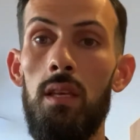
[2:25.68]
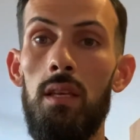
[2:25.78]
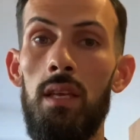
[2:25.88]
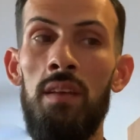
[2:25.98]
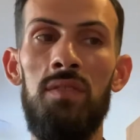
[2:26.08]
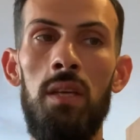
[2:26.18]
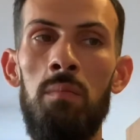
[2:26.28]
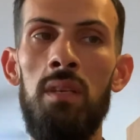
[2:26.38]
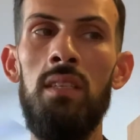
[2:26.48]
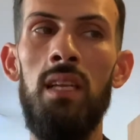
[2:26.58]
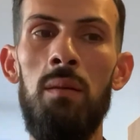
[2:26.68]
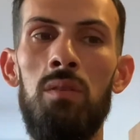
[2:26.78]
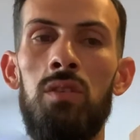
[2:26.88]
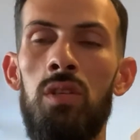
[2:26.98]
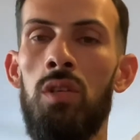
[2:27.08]
If somebody's able
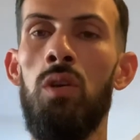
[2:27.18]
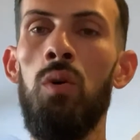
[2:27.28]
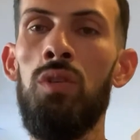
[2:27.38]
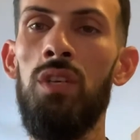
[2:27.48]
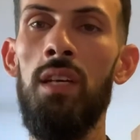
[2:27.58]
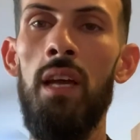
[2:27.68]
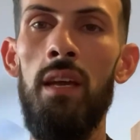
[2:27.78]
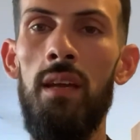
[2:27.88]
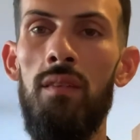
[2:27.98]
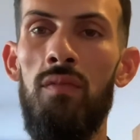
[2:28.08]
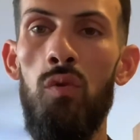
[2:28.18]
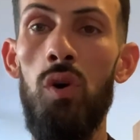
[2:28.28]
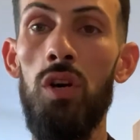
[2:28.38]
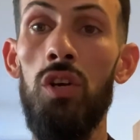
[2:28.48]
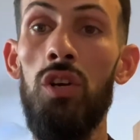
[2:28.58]
to negotiate for
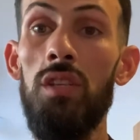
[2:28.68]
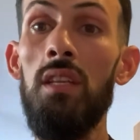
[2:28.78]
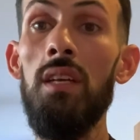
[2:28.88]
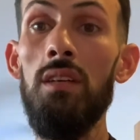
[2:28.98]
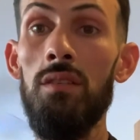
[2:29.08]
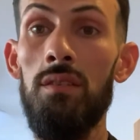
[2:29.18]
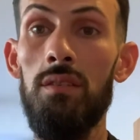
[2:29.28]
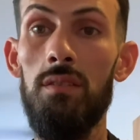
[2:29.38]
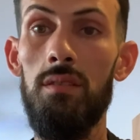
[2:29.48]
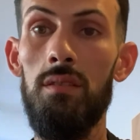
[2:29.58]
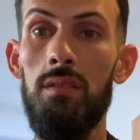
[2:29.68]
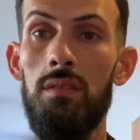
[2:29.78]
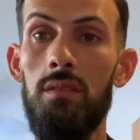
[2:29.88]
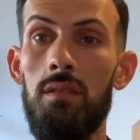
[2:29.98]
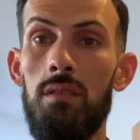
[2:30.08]
good deals,
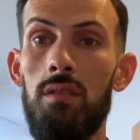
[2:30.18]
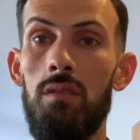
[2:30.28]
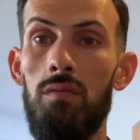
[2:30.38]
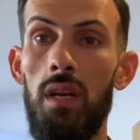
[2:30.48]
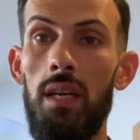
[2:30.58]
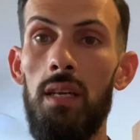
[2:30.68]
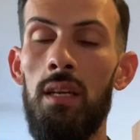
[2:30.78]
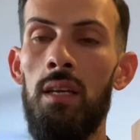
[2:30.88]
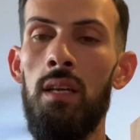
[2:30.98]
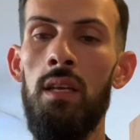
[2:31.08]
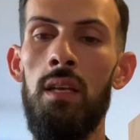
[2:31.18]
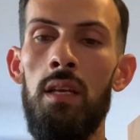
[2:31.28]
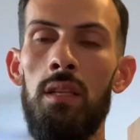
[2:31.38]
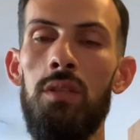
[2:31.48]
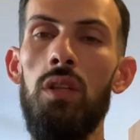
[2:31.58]
right?
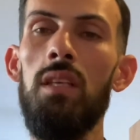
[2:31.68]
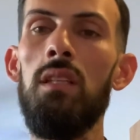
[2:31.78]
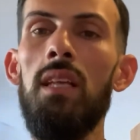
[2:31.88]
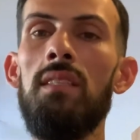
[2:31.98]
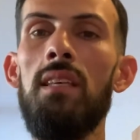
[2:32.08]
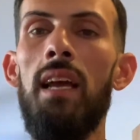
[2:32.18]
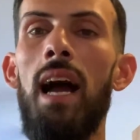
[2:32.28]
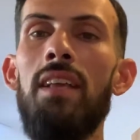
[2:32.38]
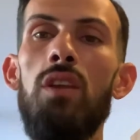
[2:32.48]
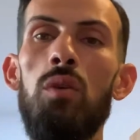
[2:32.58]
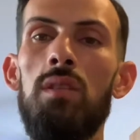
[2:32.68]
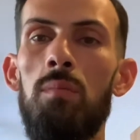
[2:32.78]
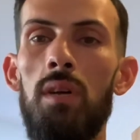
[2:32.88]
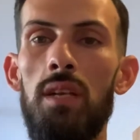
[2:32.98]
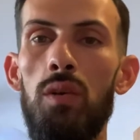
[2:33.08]
So let's say I know
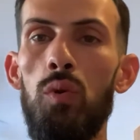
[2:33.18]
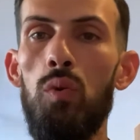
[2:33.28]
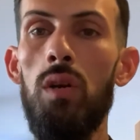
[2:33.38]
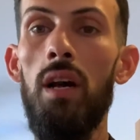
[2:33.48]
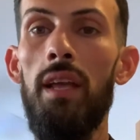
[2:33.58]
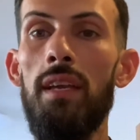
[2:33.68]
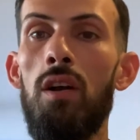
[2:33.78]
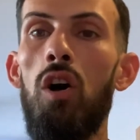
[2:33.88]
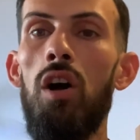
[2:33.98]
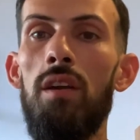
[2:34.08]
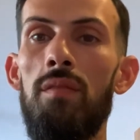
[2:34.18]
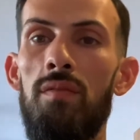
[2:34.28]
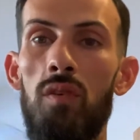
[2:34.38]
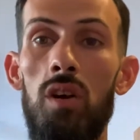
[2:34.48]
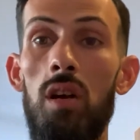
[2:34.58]
somebody who got a card
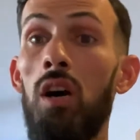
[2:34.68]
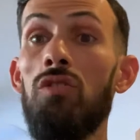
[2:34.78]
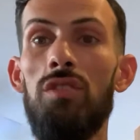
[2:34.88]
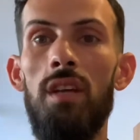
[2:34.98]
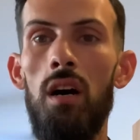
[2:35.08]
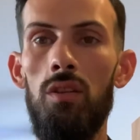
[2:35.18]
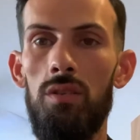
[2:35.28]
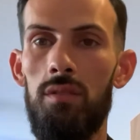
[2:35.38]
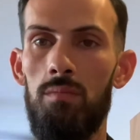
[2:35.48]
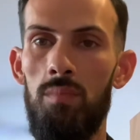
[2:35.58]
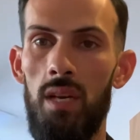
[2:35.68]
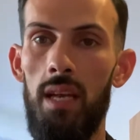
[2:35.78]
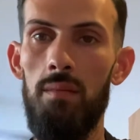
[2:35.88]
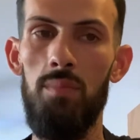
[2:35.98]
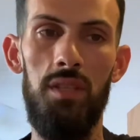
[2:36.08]
for $100,
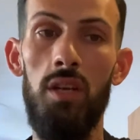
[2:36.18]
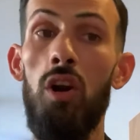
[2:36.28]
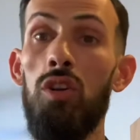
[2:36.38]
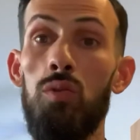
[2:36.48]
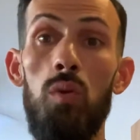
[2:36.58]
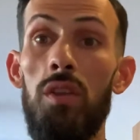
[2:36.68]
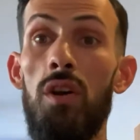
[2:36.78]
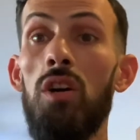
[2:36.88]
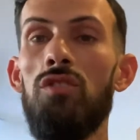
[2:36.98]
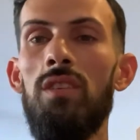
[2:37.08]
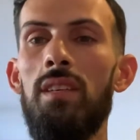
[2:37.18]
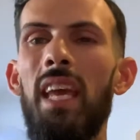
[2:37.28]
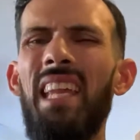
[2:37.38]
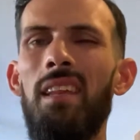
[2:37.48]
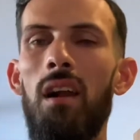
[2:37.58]
but the card's worth
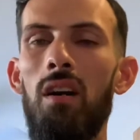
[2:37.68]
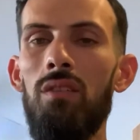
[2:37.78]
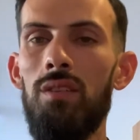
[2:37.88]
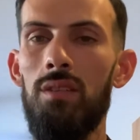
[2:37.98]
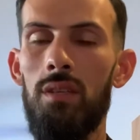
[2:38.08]
$180.